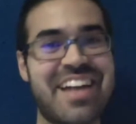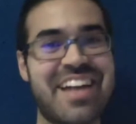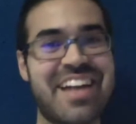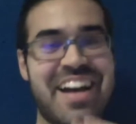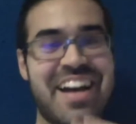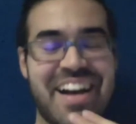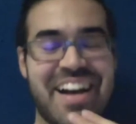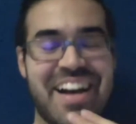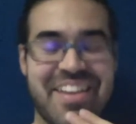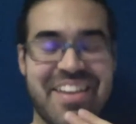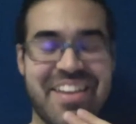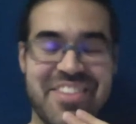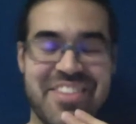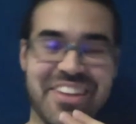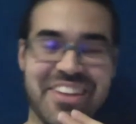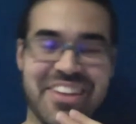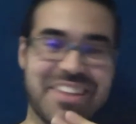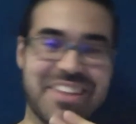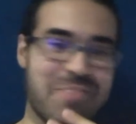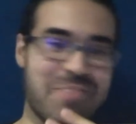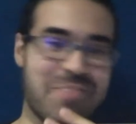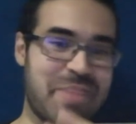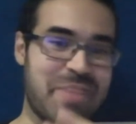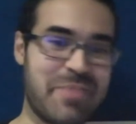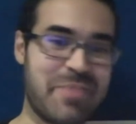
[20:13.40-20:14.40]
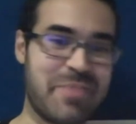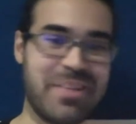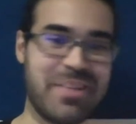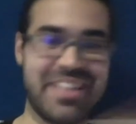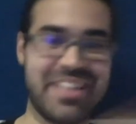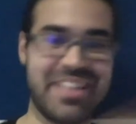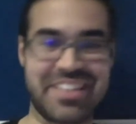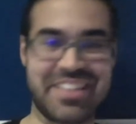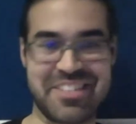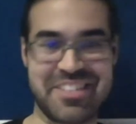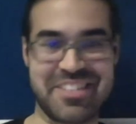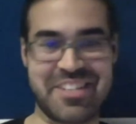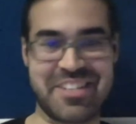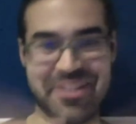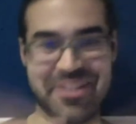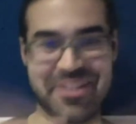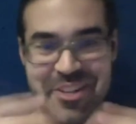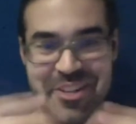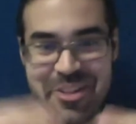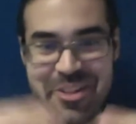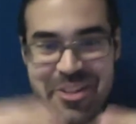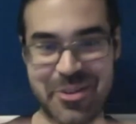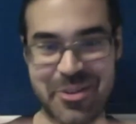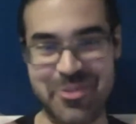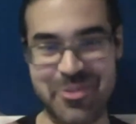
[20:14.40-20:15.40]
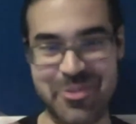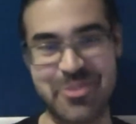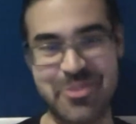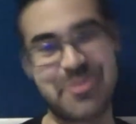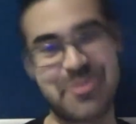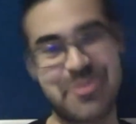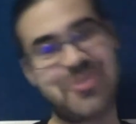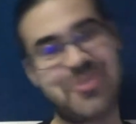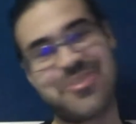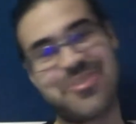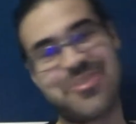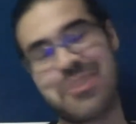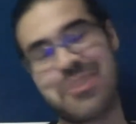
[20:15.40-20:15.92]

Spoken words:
I thought that maybe like the session closes or something.